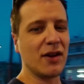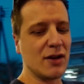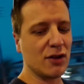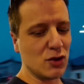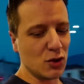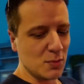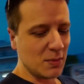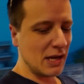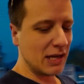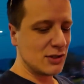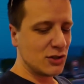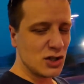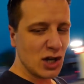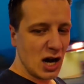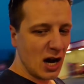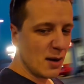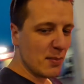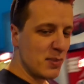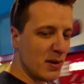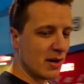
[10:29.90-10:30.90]
gotta do my
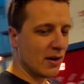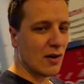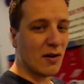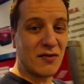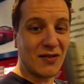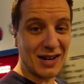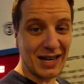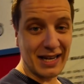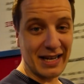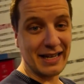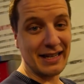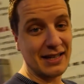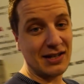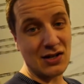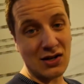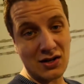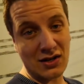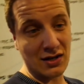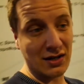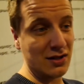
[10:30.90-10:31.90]
job of cleaning the
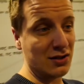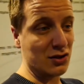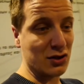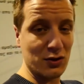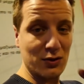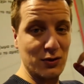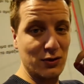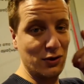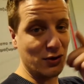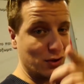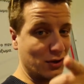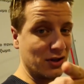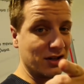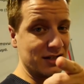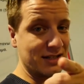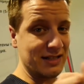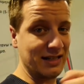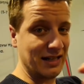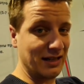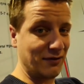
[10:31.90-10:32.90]
car, so you're
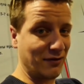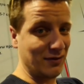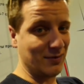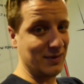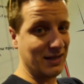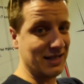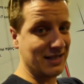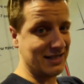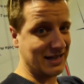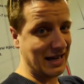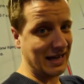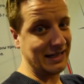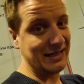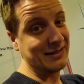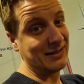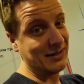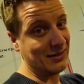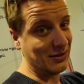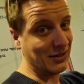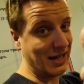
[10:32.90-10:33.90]
gonna see it from the inside,
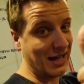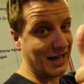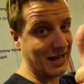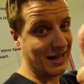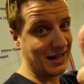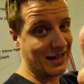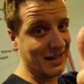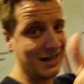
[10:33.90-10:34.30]
okay?